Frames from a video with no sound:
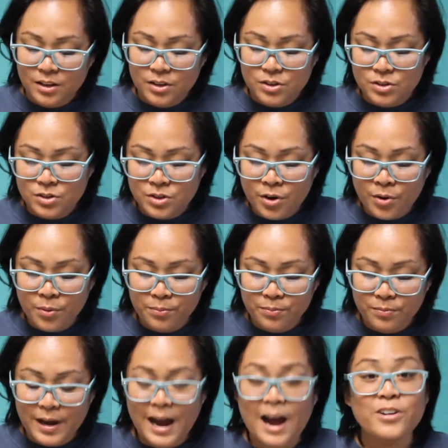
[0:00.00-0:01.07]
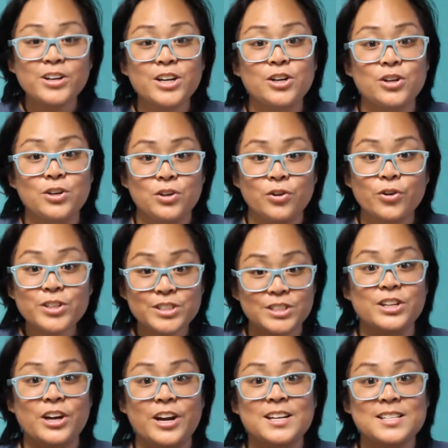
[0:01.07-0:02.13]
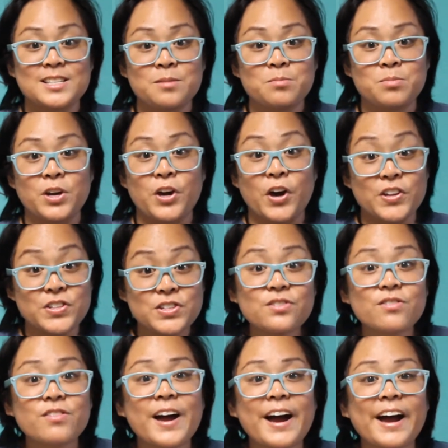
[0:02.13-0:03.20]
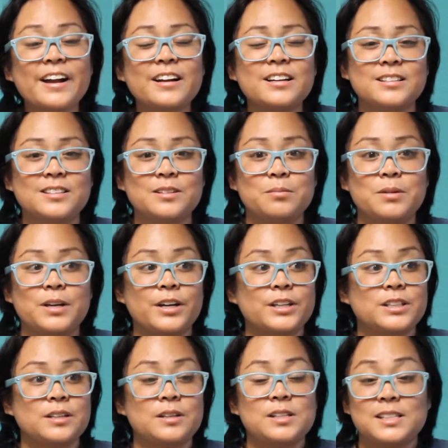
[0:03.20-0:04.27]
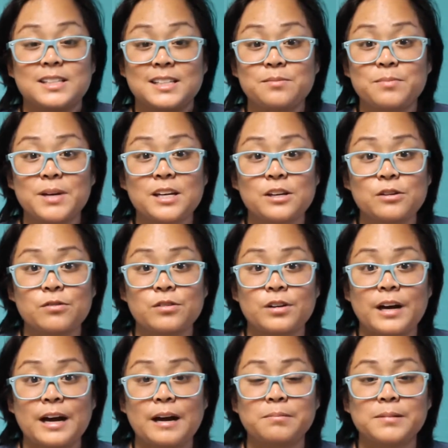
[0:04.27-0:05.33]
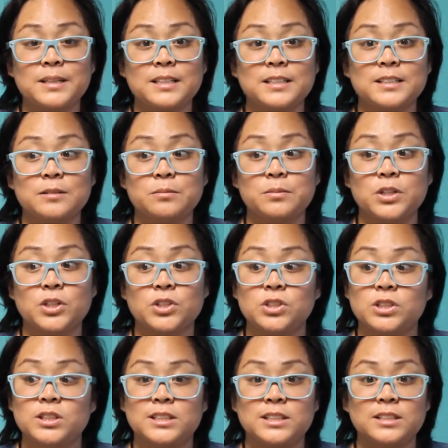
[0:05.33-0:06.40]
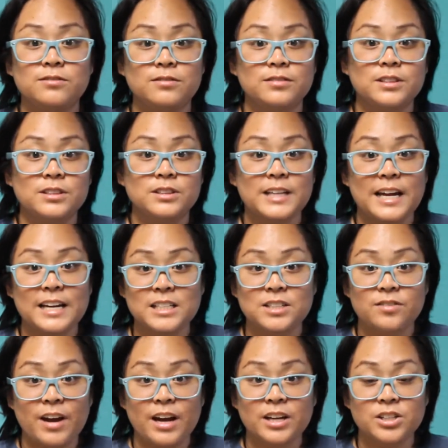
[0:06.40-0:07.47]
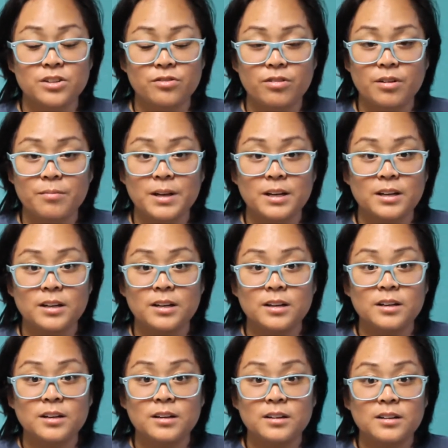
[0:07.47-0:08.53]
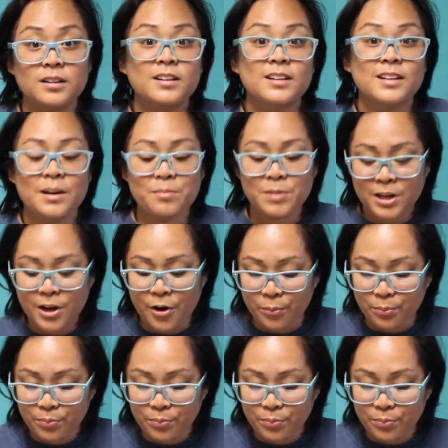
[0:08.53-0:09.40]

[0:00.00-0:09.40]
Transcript: So, how did yours start? Is it because of that? Is it because it did make you feel happy? Is it because you did feel satisfaction from it? Let me know.